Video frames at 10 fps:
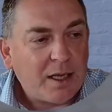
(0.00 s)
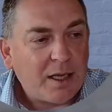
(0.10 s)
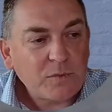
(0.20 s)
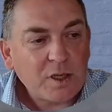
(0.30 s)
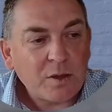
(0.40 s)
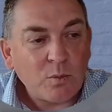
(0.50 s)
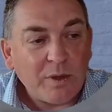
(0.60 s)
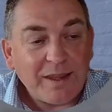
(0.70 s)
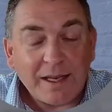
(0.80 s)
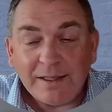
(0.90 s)
We then
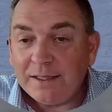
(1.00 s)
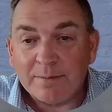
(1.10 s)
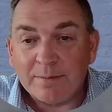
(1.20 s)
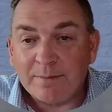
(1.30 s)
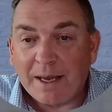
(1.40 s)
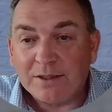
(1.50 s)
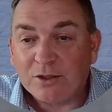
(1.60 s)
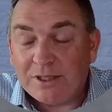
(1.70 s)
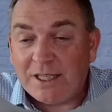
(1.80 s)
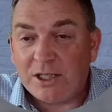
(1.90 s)
need to make a
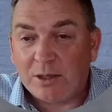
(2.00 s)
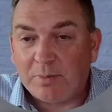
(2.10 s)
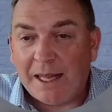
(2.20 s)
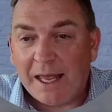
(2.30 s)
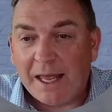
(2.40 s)
strategic plan.